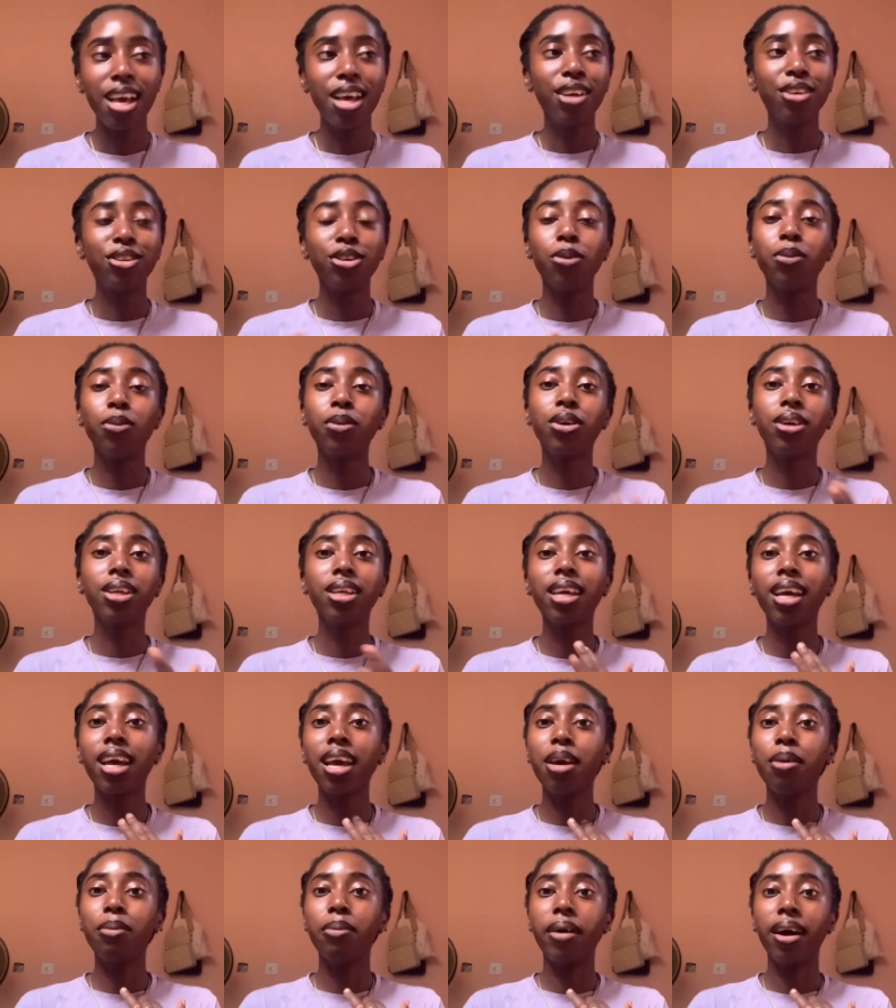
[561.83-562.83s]
So we couldn't get
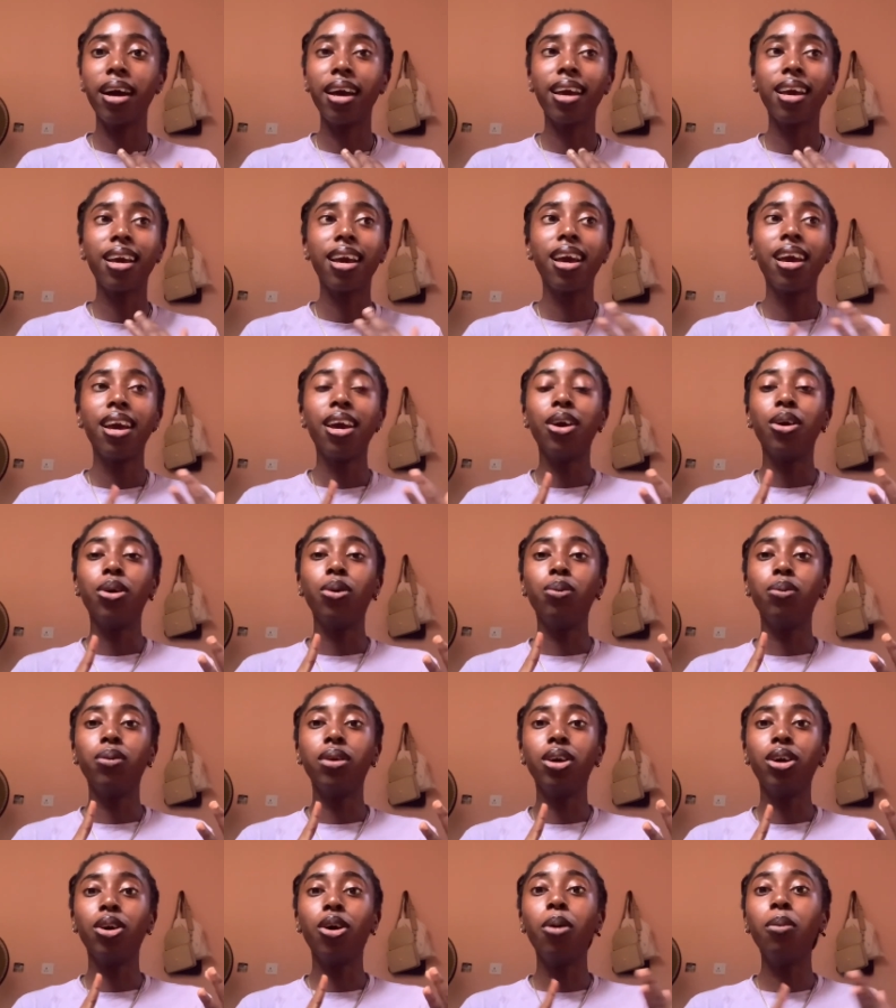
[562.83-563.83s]
a bike.
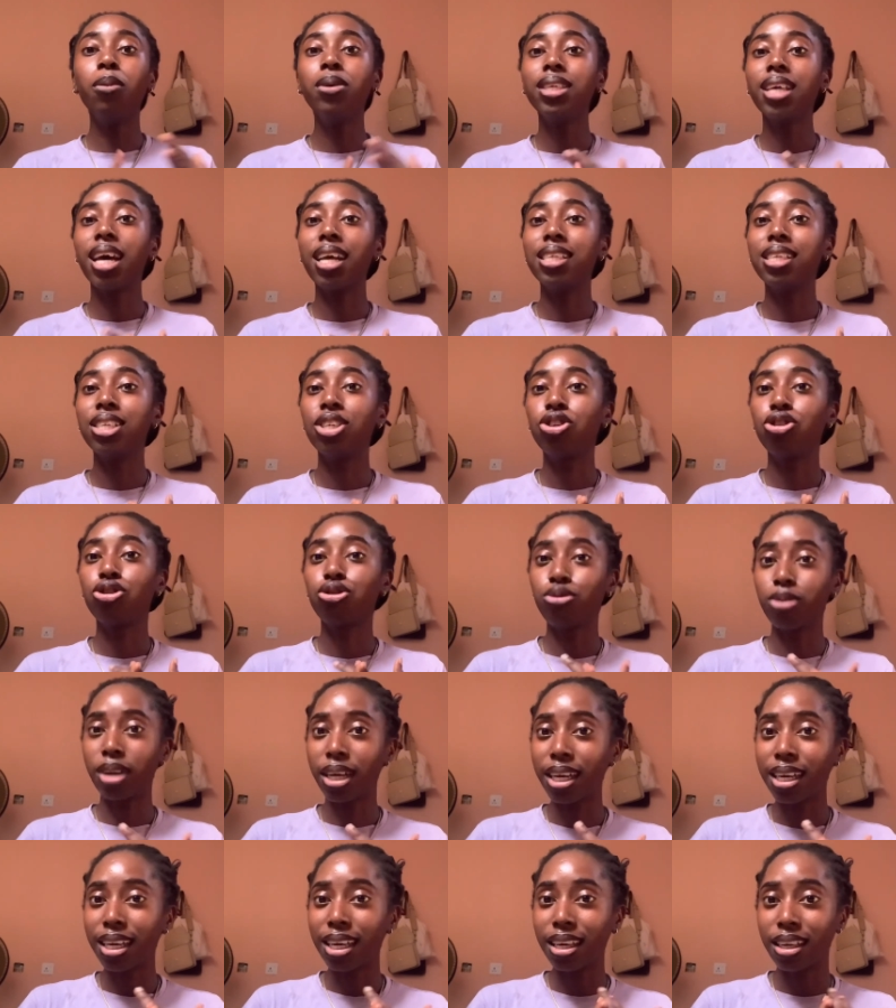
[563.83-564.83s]
We almost had to
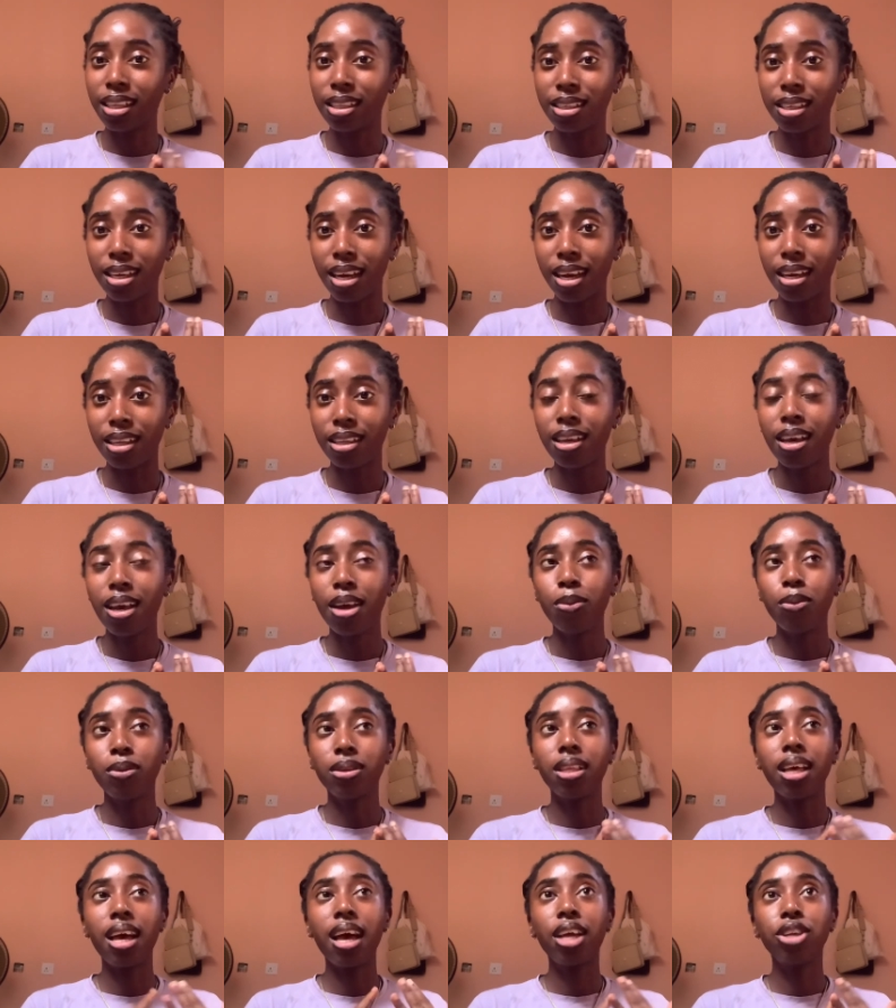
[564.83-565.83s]
trek inside. We
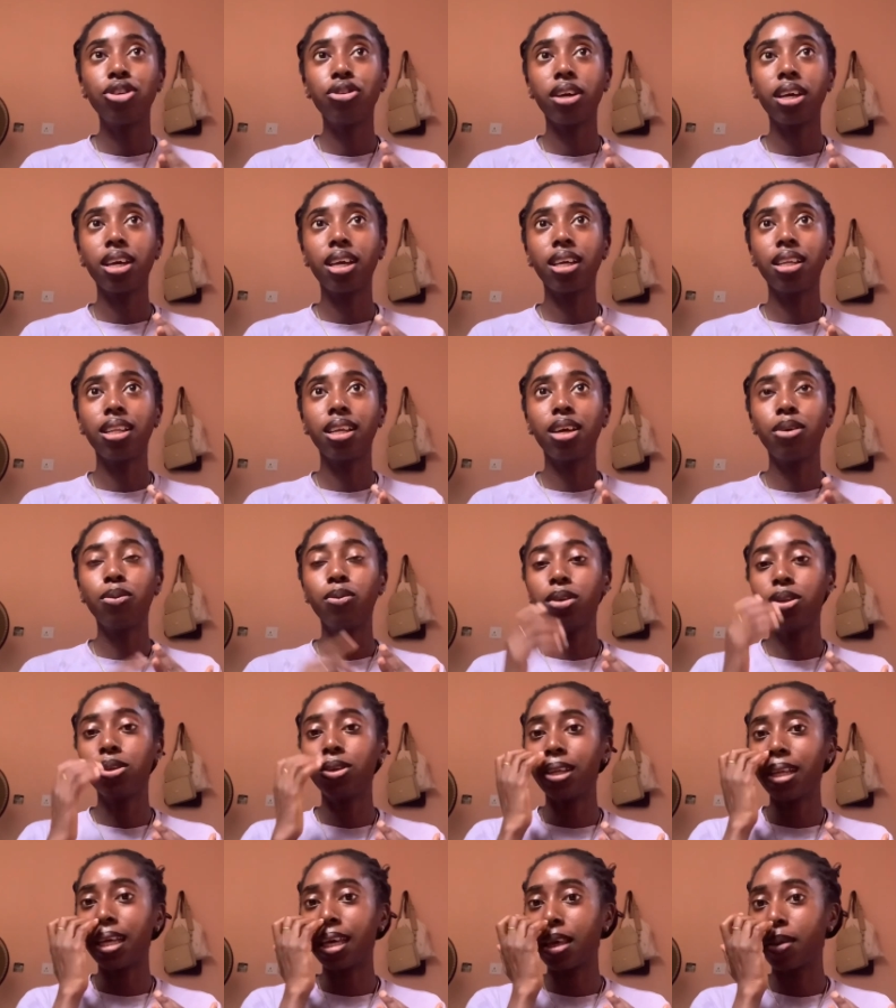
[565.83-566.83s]
started trekking, then we saw
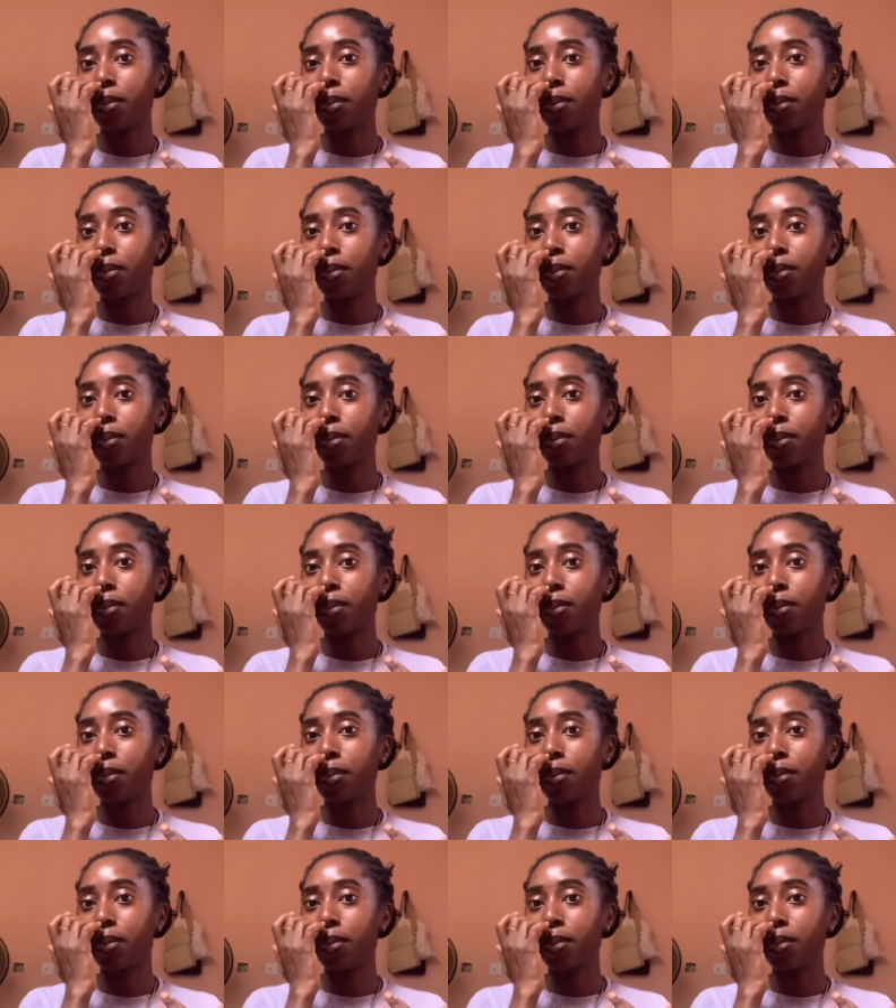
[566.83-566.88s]
like a